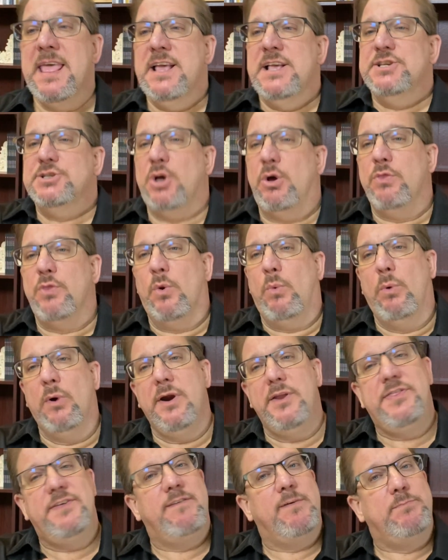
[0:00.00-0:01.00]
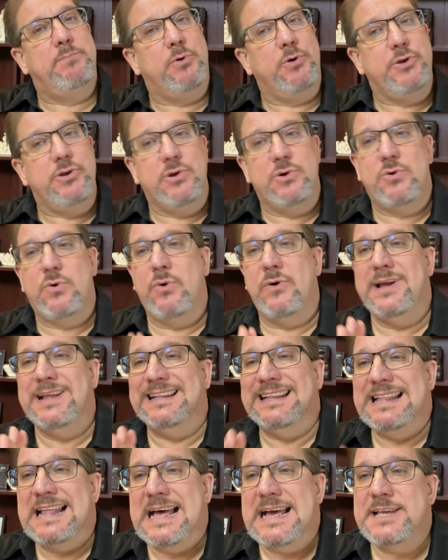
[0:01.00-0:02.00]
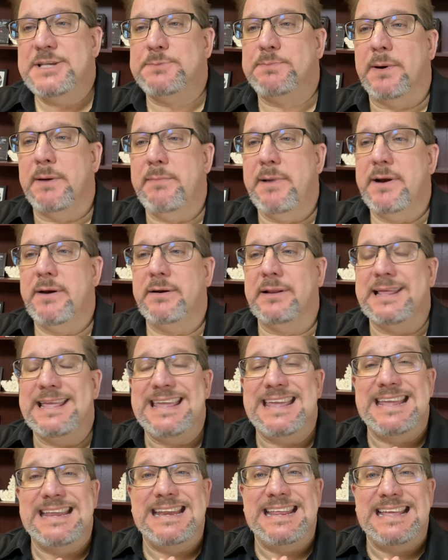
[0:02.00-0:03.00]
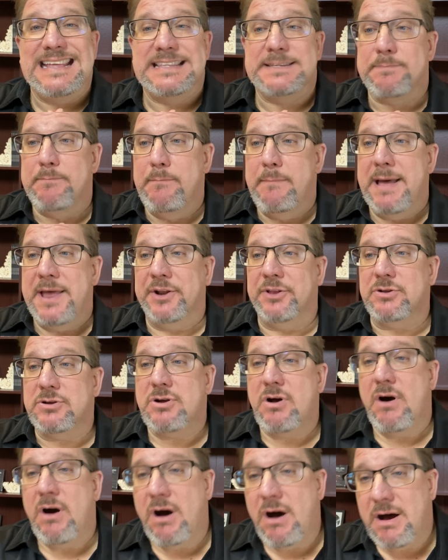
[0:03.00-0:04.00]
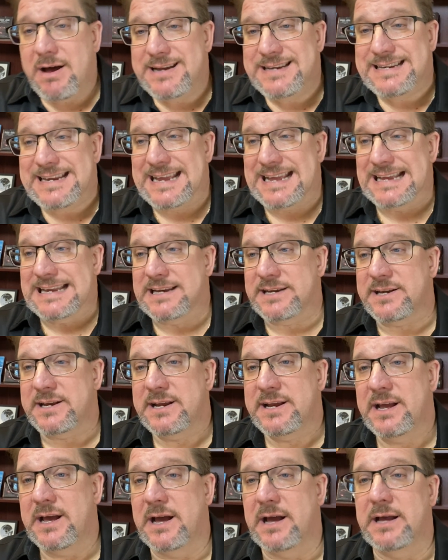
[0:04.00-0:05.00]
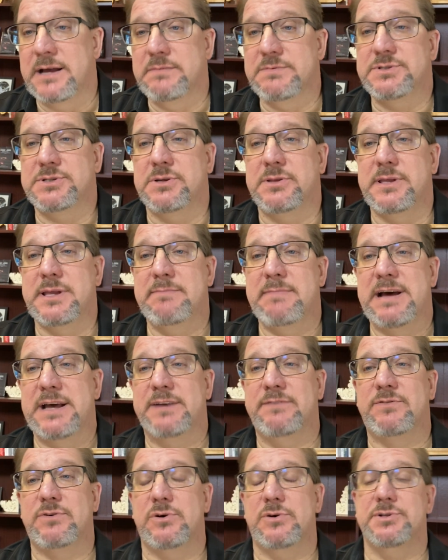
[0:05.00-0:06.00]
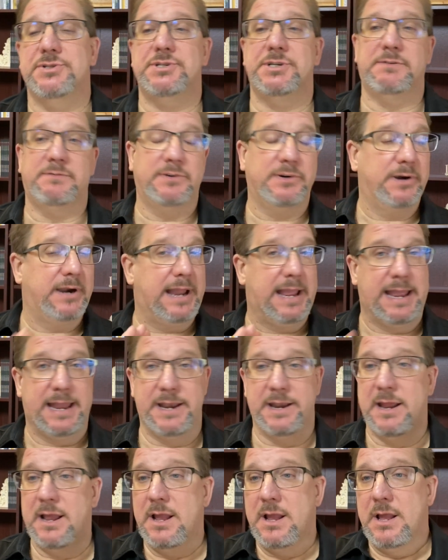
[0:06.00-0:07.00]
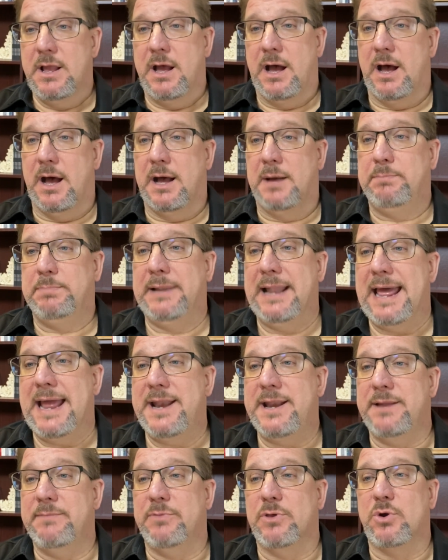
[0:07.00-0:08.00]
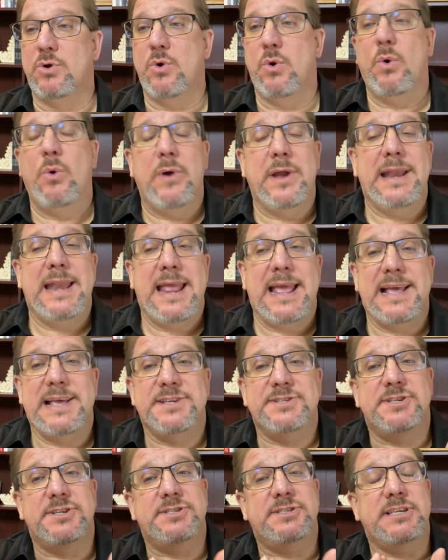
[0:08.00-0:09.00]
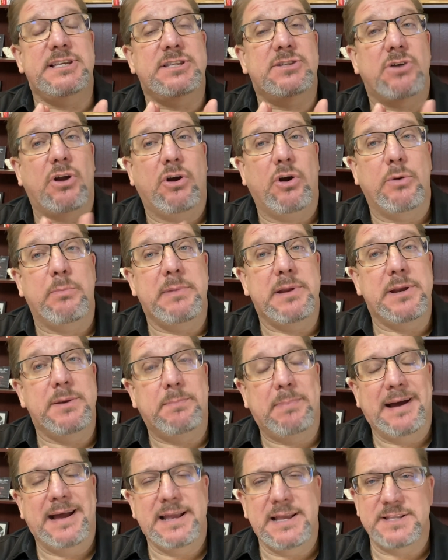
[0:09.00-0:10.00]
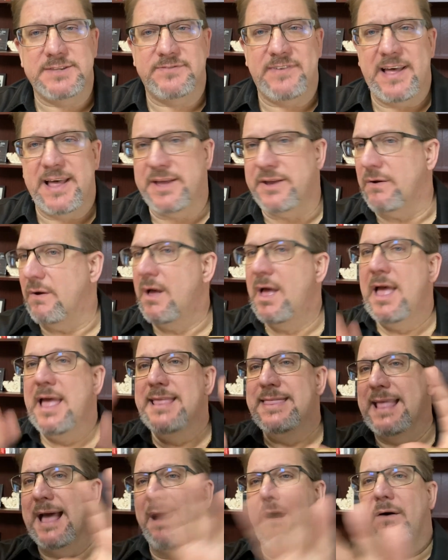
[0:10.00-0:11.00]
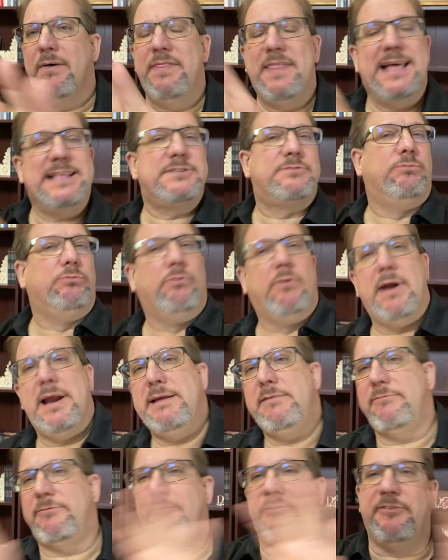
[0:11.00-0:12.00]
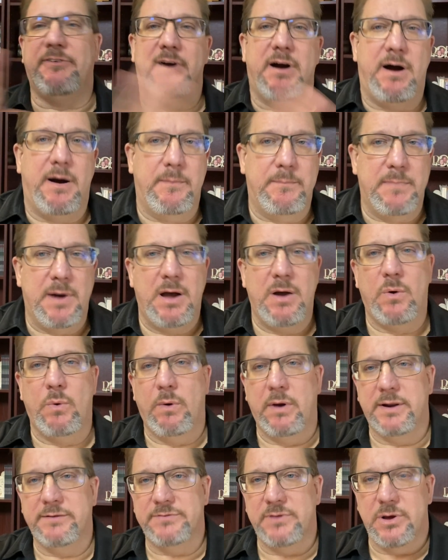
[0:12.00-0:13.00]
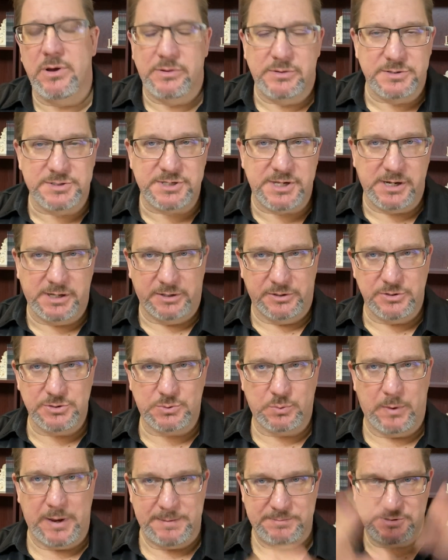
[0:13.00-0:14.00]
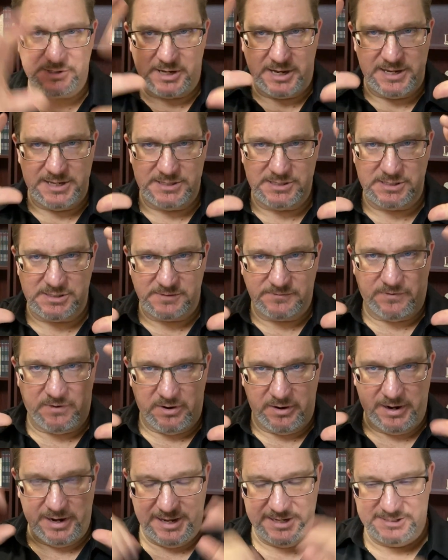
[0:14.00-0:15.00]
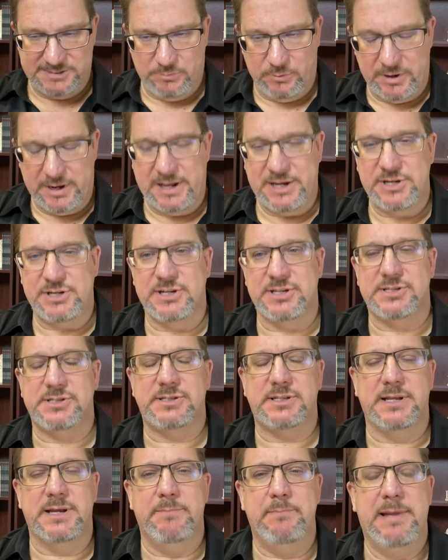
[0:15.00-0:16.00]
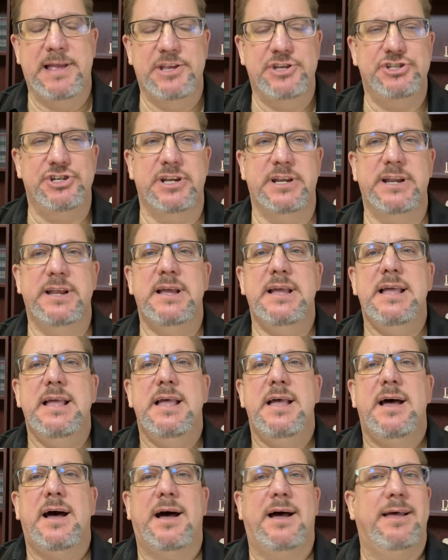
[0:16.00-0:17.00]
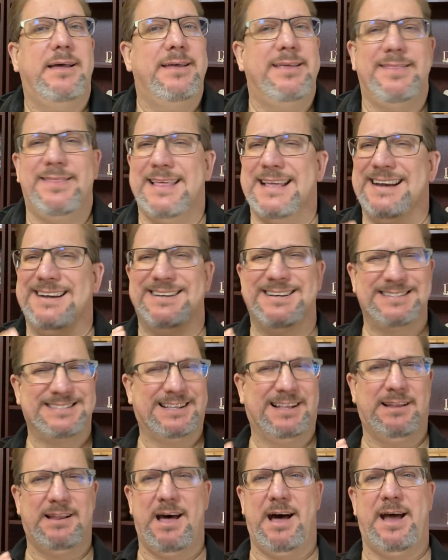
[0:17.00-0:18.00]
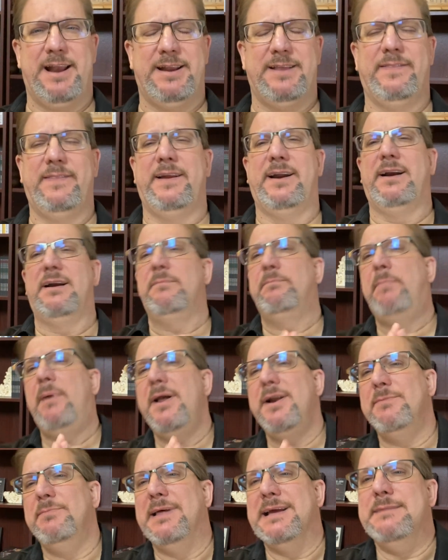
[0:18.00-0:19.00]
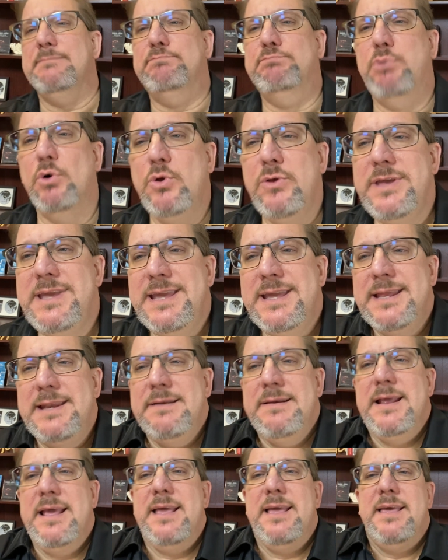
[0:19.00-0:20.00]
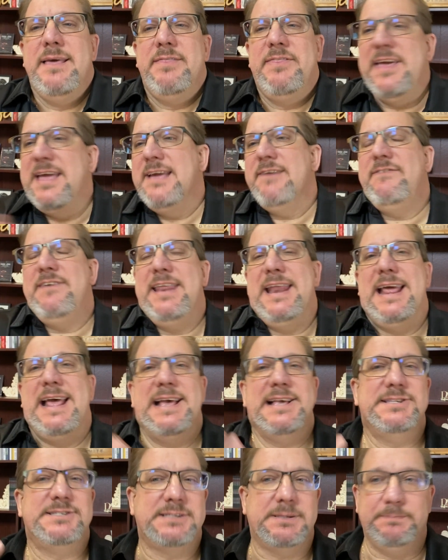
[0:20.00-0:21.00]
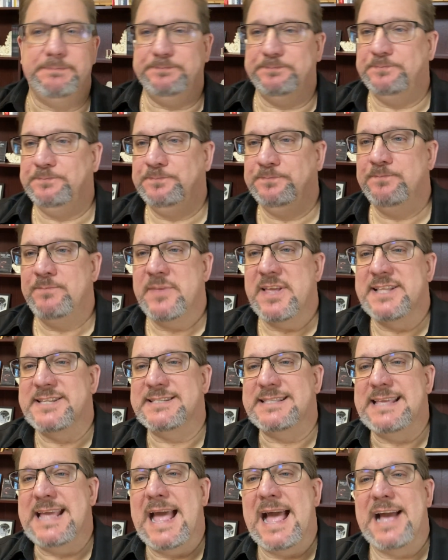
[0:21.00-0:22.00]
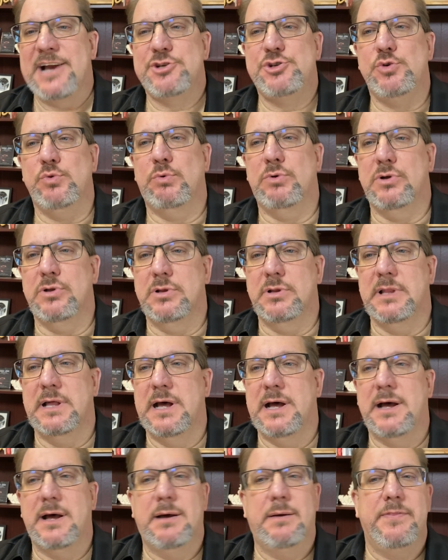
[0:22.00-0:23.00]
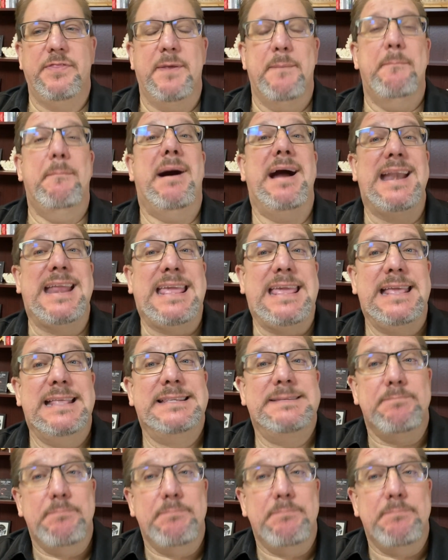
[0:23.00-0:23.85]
So the worth of a bullion coin lies primarily in its metal content. So the amount of gold, silver, and platinum the coin has is determined by its value. Now, that's right from one of the wholesalers' websites. As far as what I just mentioned, there's a lot in there. Bottom line, bullion, think of it as it's the actual, the money. It's